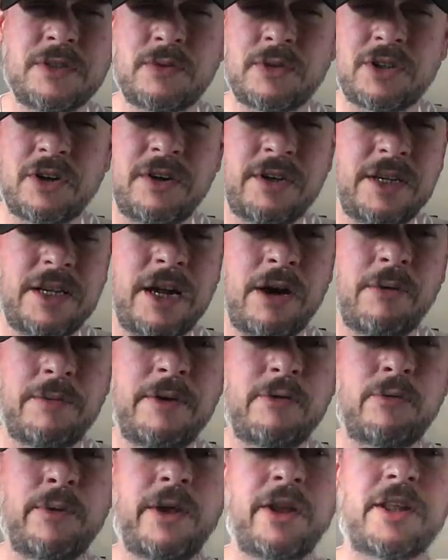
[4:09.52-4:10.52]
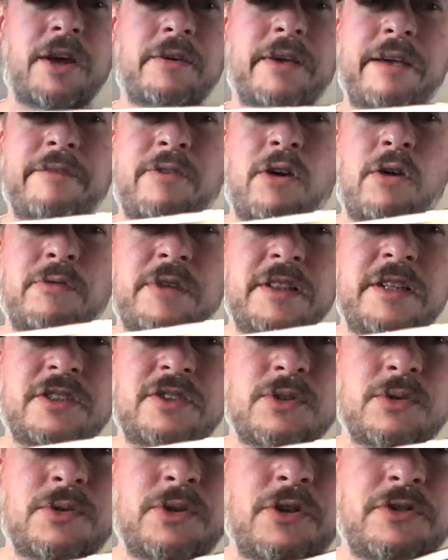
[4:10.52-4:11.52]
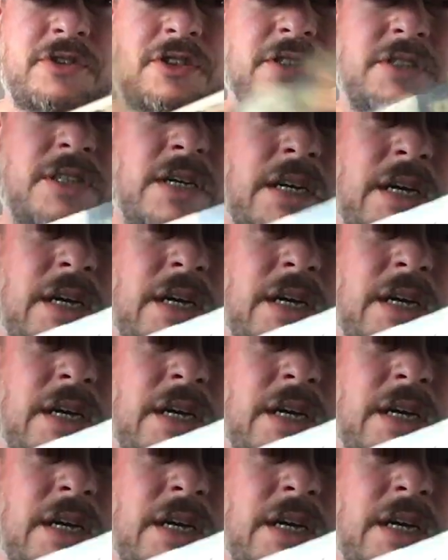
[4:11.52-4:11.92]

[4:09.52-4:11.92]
which normally I don't get involved in this sort of nonsense,